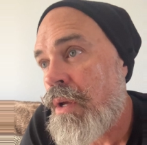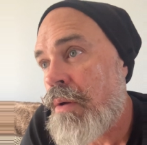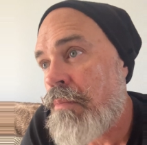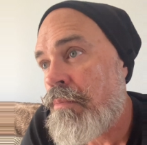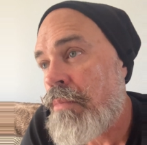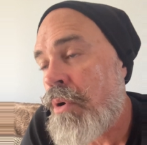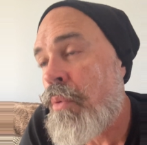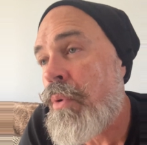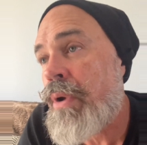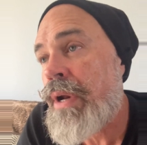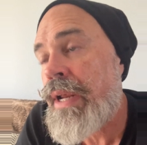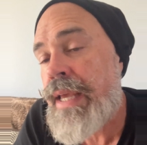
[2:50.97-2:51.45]

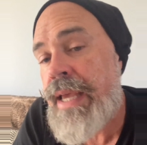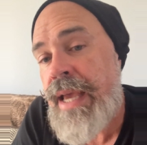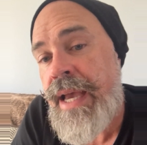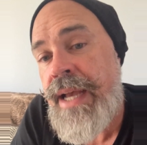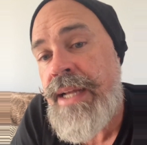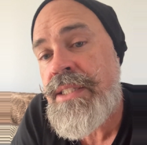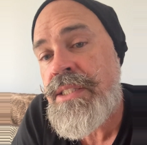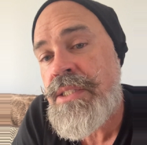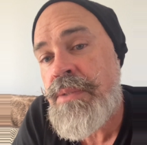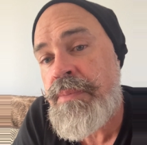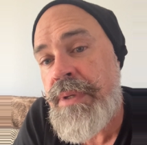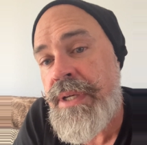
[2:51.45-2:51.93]
But what I
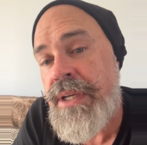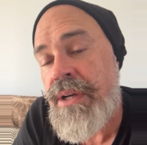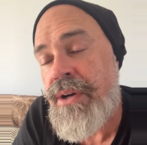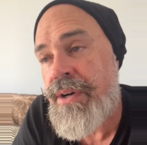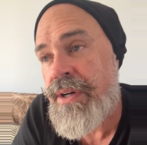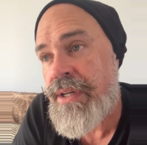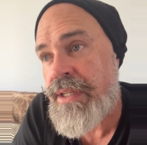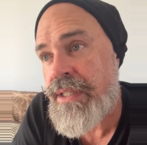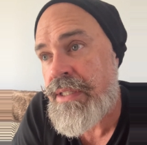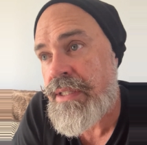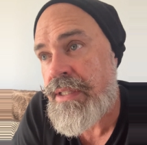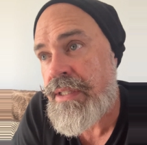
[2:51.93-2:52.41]
can speak
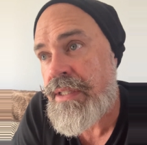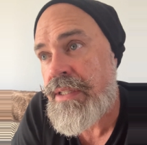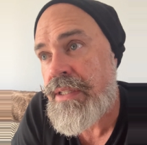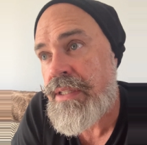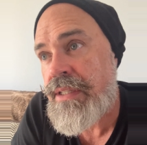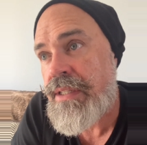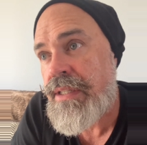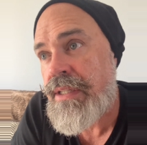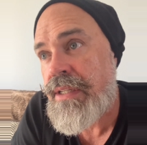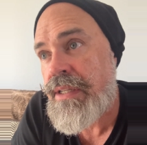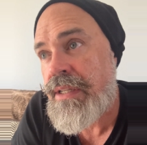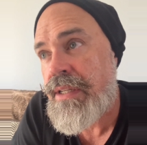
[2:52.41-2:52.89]
on
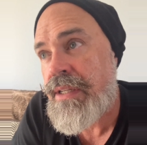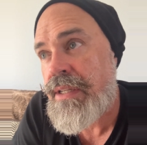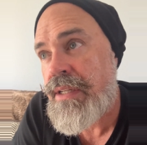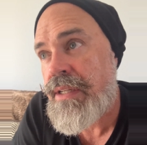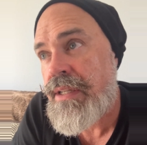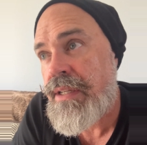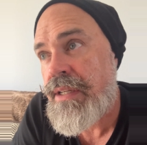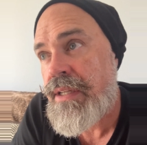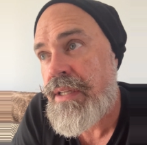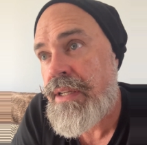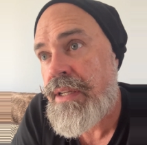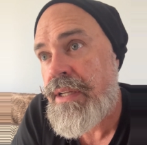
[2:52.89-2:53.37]

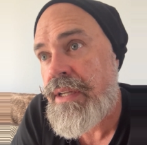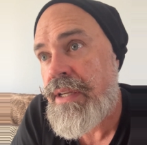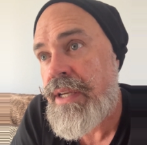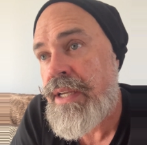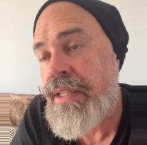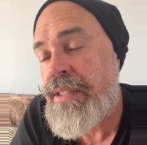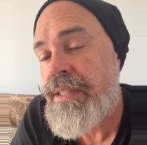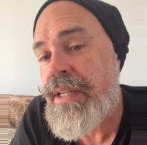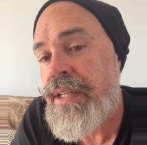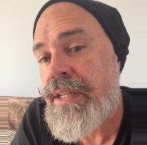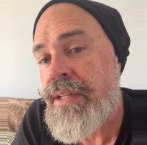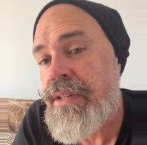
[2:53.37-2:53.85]

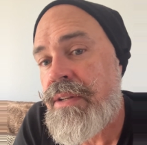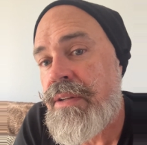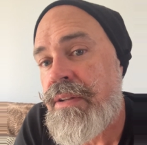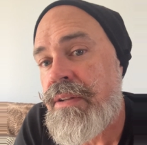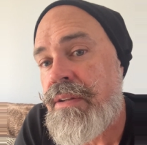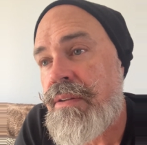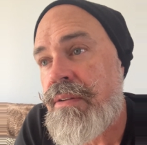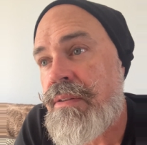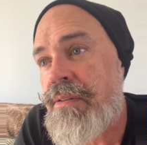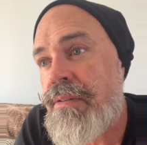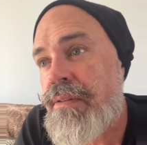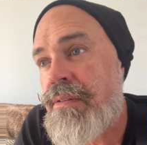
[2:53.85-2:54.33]
is that
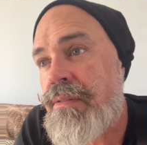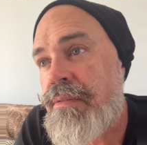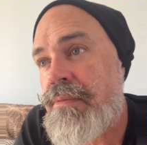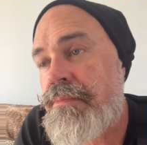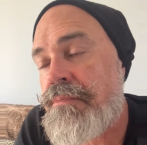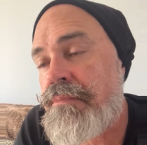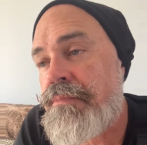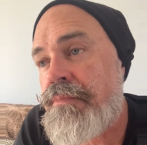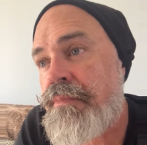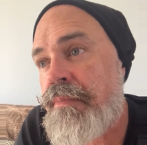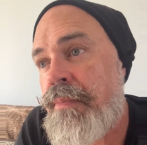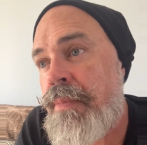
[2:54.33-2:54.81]

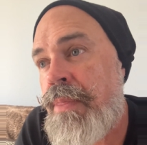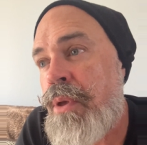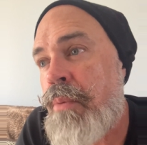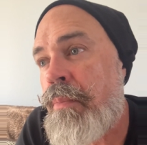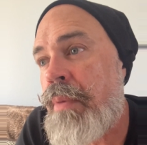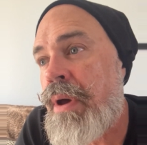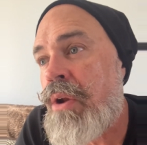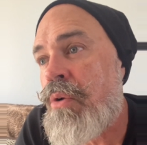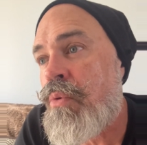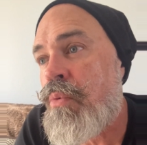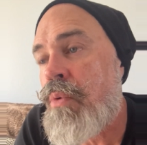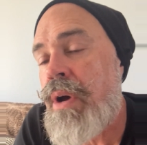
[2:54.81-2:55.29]
no
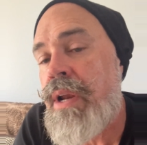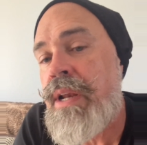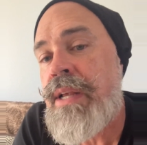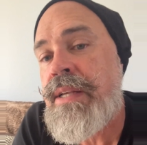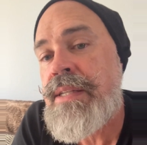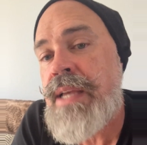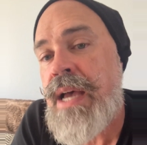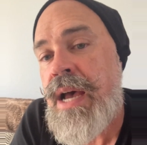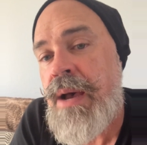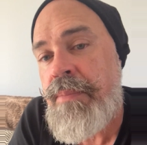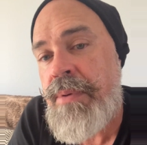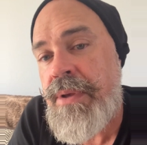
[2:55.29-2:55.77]
matter what
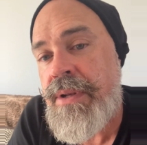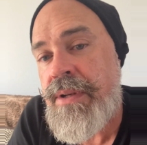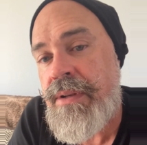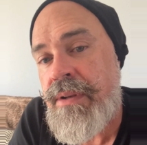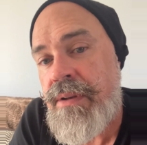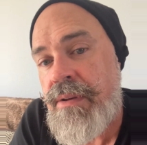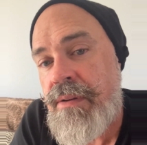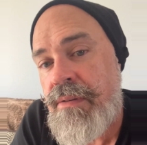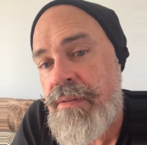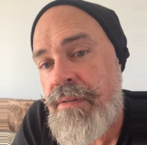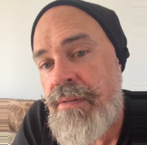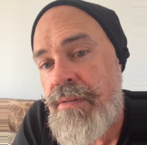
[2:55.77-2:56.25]
has happened,
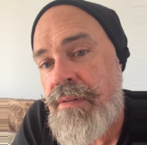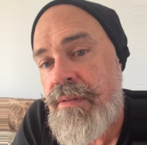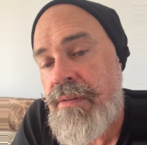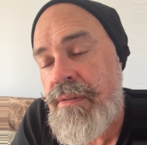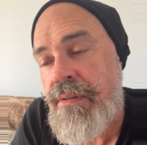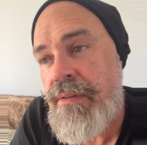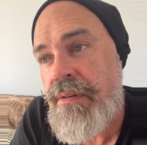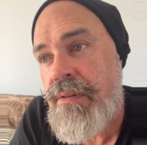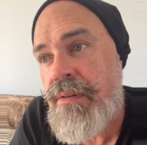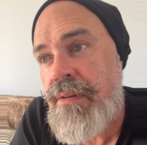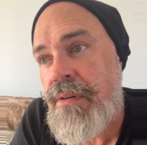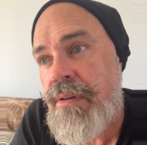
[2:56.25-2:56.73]

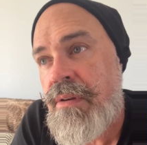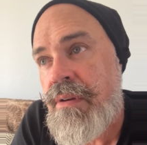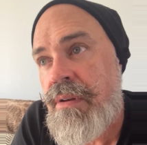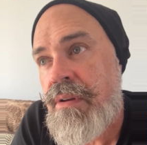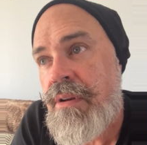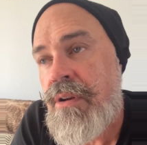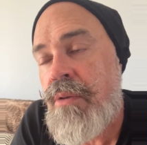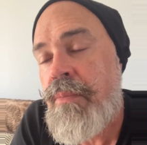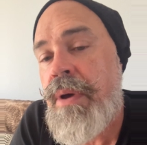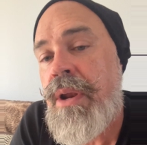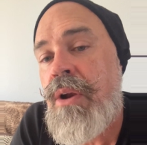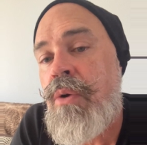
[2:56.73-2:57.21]

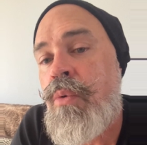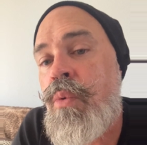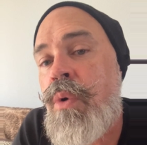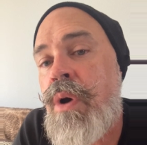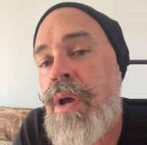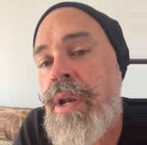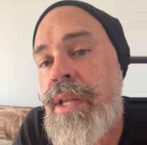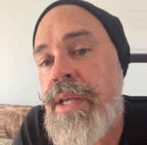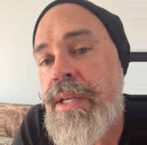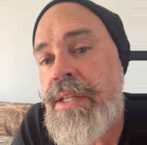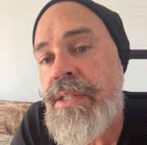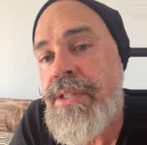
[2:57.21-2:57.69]
no matter
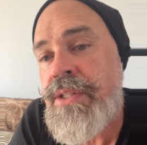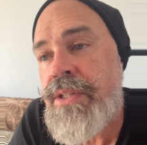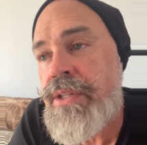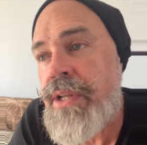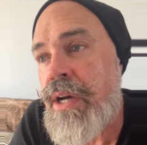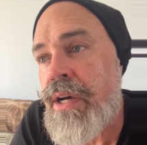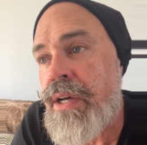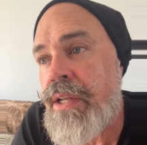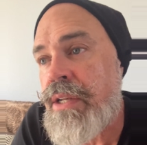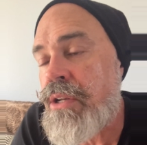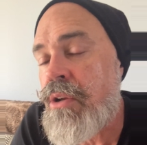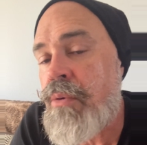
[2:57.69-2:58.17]
what has
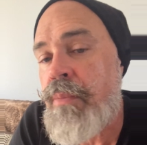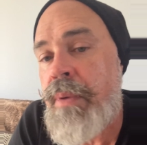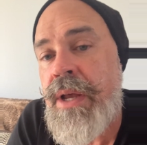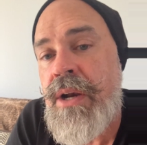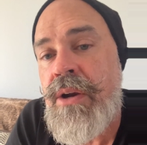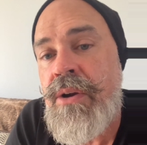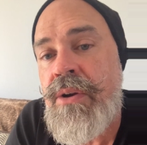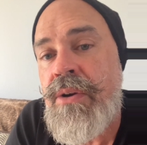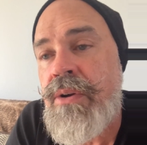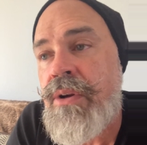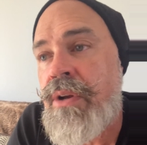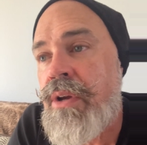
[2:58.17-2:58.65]
done, no
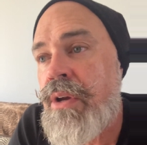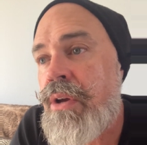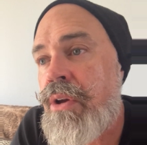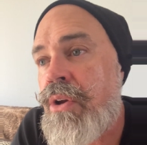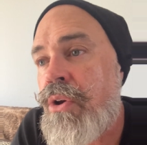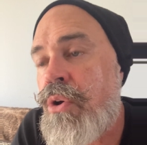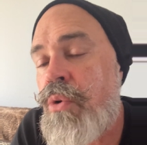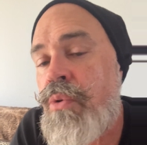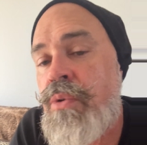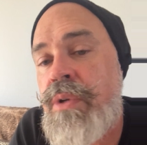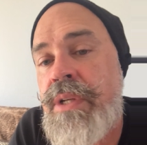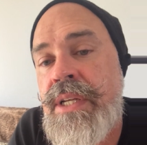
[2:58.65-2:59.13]
matter
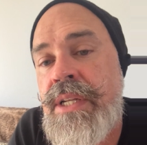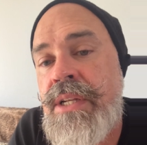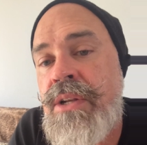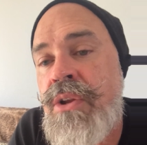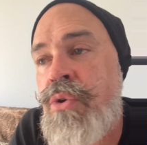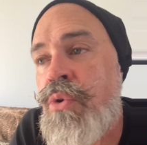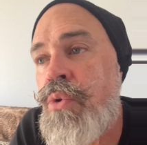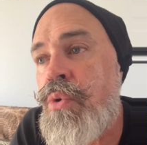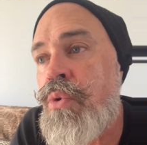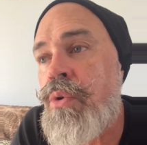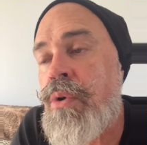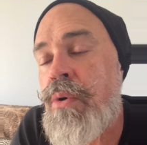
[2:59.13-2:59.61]
who did
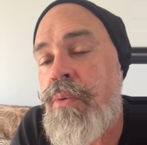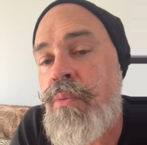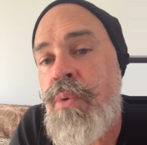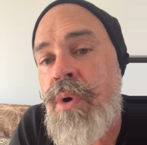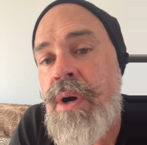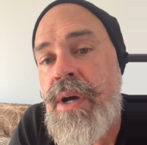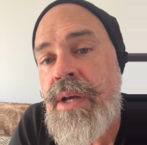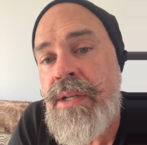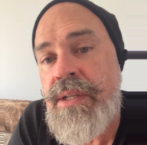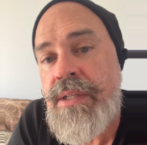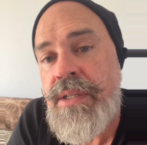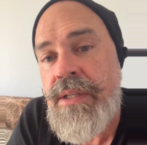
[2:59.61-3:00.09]
who to
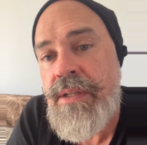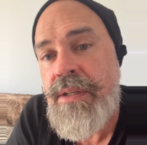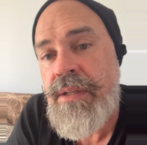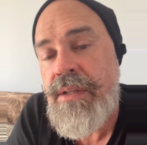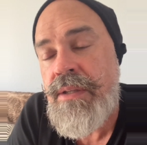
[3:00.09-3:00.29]
what,